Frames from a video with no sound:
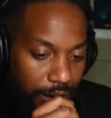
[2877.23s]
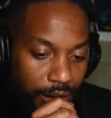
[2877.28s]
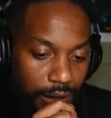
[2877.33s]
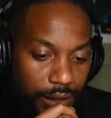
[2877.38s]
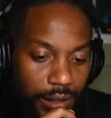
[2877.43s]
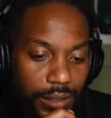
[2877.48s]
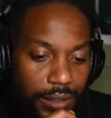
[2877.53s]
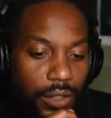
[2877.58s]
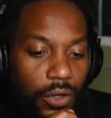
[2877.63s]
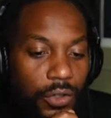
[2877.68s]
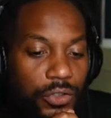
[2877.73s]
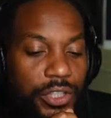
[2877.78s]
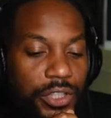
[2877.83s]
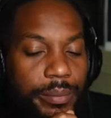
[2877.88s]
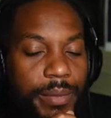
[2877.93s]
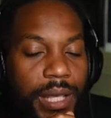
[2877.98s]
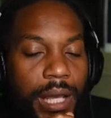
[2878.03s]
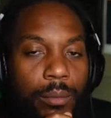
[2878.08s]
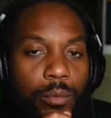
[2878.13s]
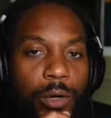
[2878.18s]
No, Jimmy,
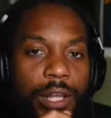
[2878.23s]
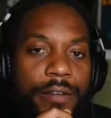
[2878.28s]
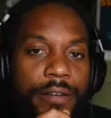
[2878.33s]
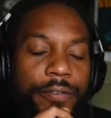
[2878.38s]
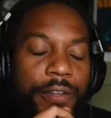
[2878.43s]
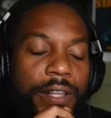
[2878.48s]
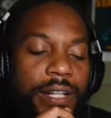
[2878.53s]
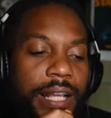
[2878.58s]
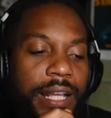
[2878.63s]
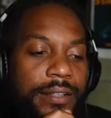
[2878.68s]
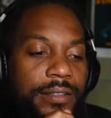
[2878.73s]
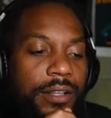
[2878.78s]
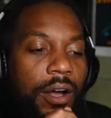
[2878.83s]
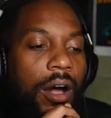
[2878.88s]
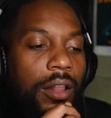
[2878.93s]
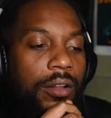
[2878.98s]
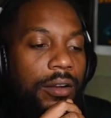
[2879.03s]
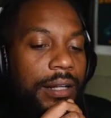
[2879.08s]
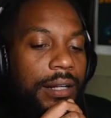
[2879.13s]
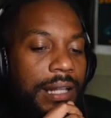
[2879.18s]
I'm waiting for the next
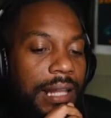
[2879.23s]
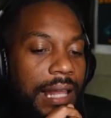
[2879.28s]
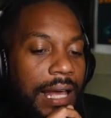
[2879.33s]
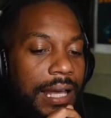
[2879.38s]
caller on the line.